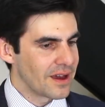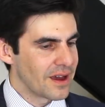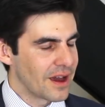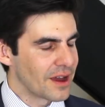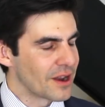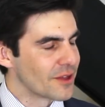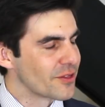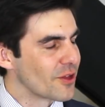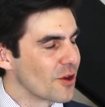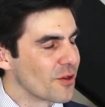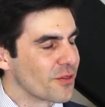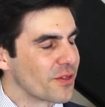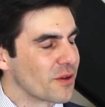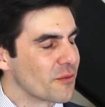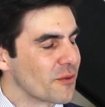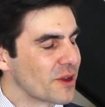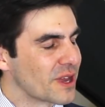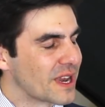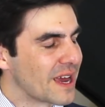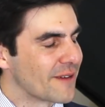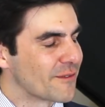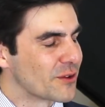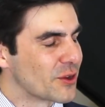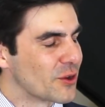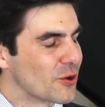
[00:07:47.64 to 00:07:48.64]
And I don't think we can
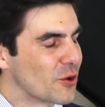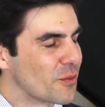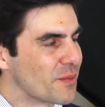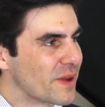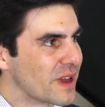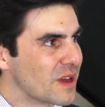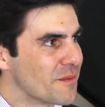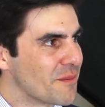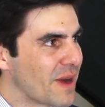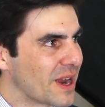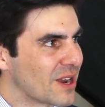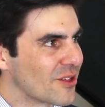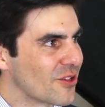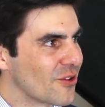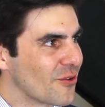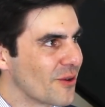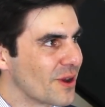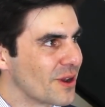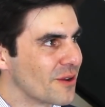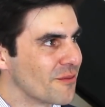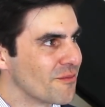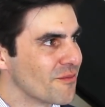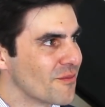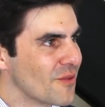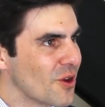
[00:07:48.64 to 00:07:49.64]
have a European manager
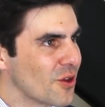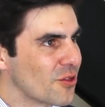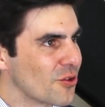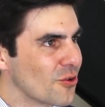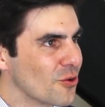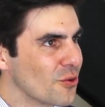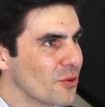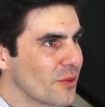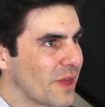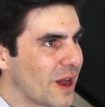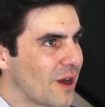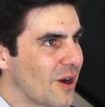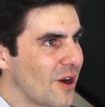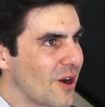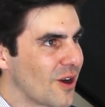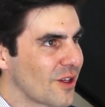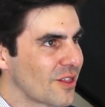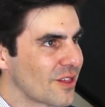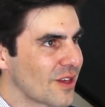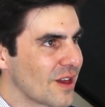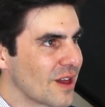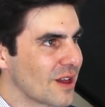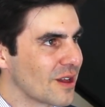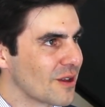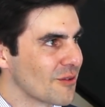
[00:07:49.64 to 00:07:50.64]
in at all without
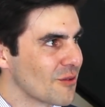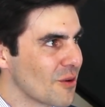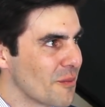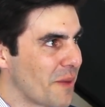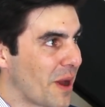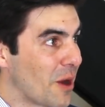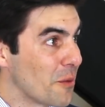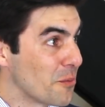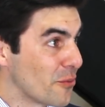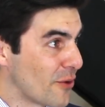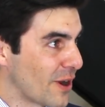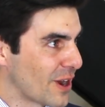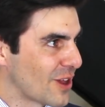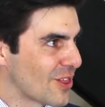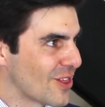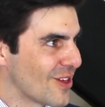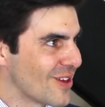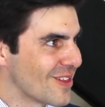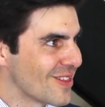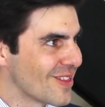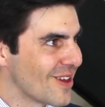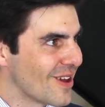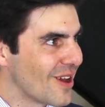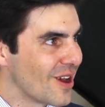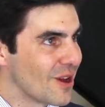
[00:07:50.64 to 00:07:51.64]
asking about
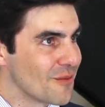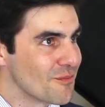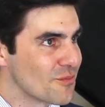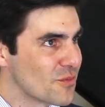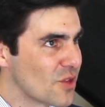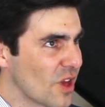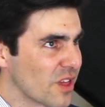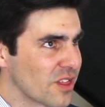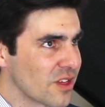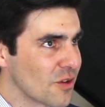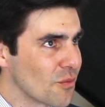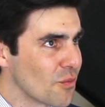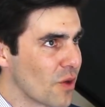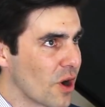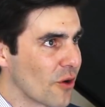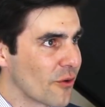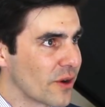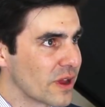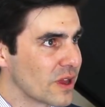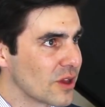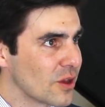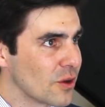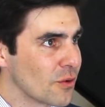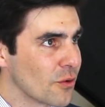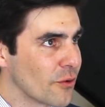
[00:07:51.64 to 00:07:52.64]
Brexit. Does it worry
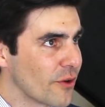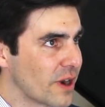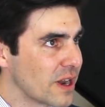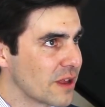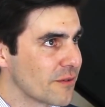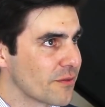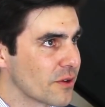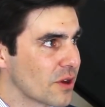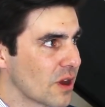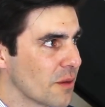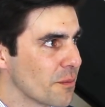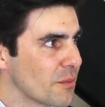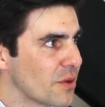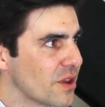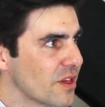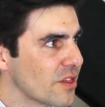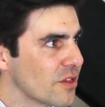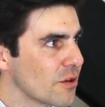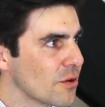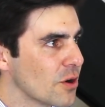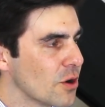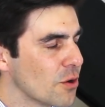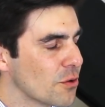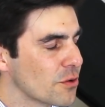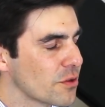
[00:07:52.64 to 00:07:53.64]
you or any of the companies you
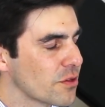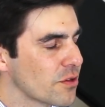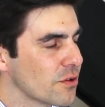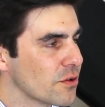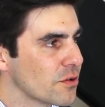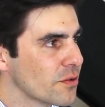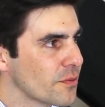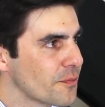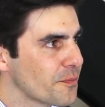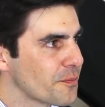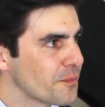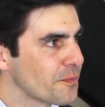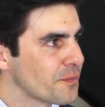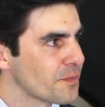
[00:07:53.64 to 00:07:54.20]
hold at all?